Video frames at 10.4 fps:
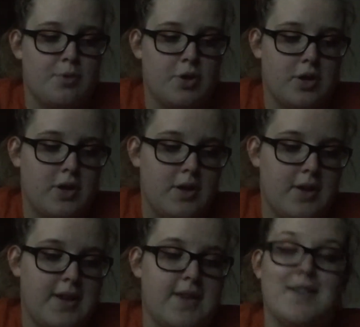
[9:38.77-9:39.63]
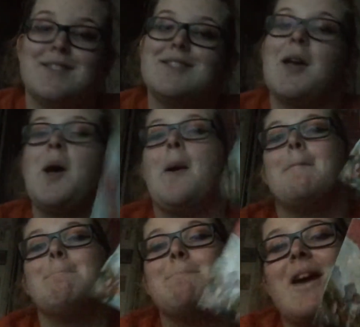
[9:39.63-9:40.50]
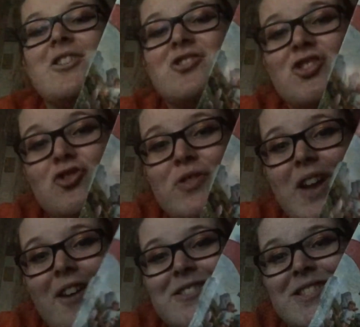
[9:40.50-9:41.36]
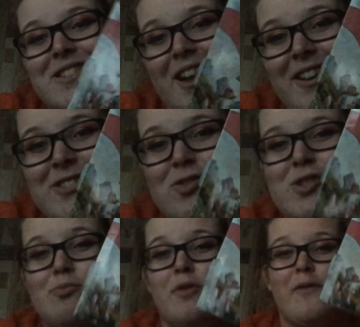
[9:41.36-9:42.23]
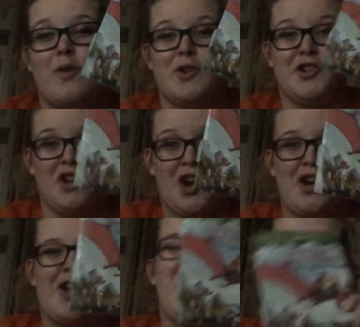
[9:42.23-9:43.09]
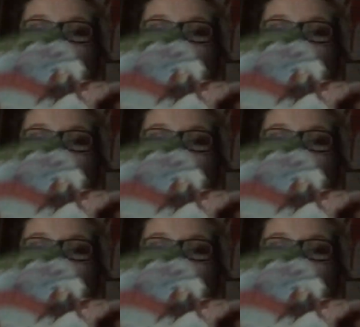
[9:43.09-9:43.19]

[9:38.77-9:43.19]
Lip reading: book is Magic Treehouse Dinosaurs Before Dark.